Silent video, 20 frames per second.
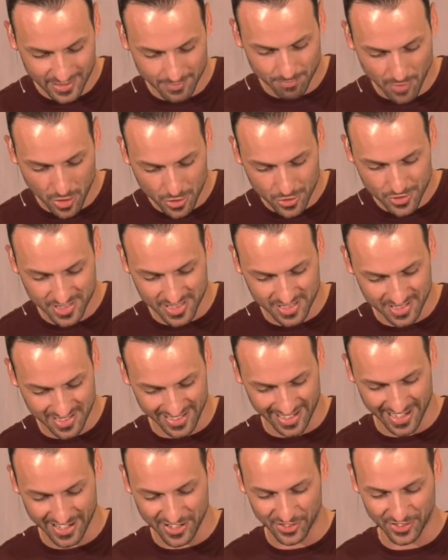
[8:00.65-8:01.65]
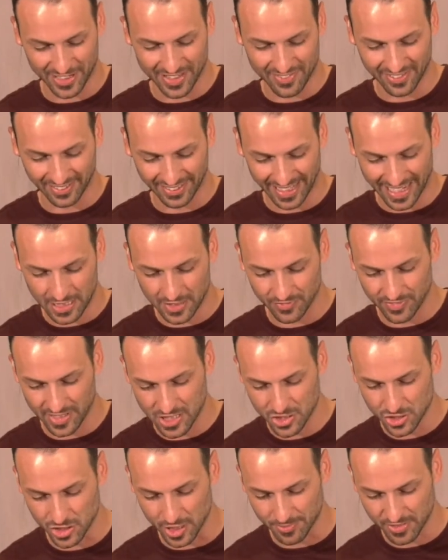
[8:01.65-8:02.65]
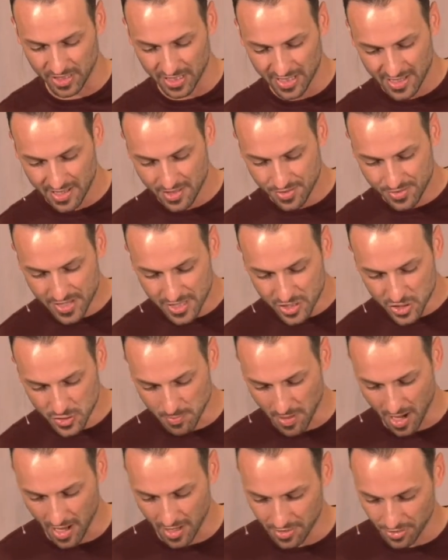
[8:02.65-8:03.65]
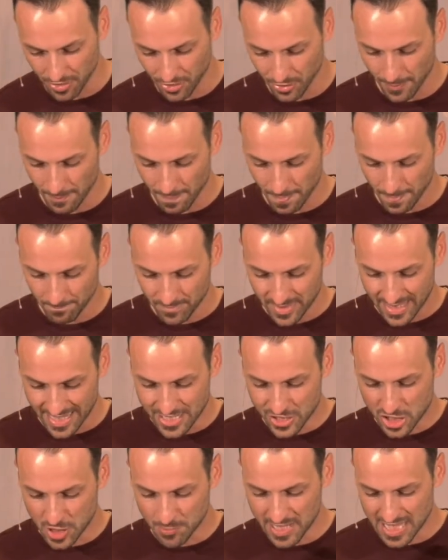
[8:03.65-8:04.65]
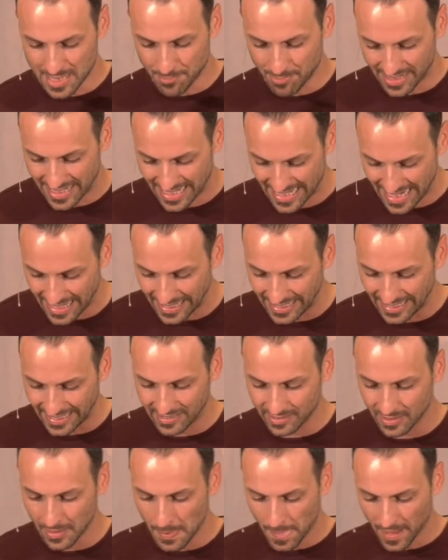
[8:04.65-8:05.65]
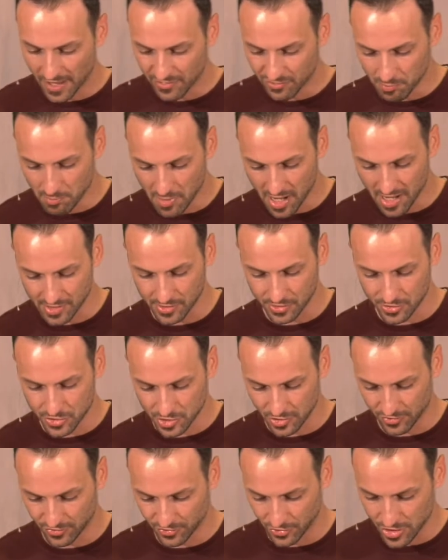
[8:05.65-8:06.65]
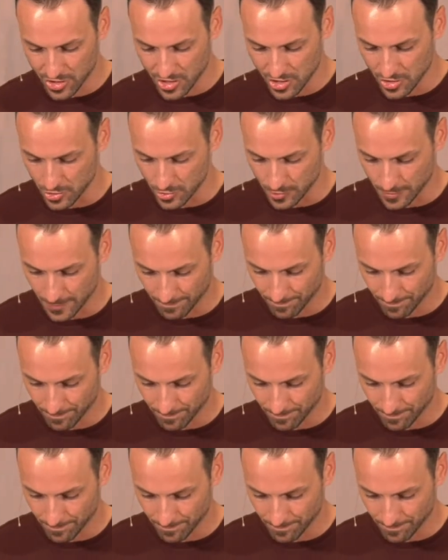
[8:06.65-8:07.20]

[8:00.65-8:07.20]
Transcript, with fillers: to Moses and Aaron in the land of Egypt, 'This month is to be the beginning of months for you.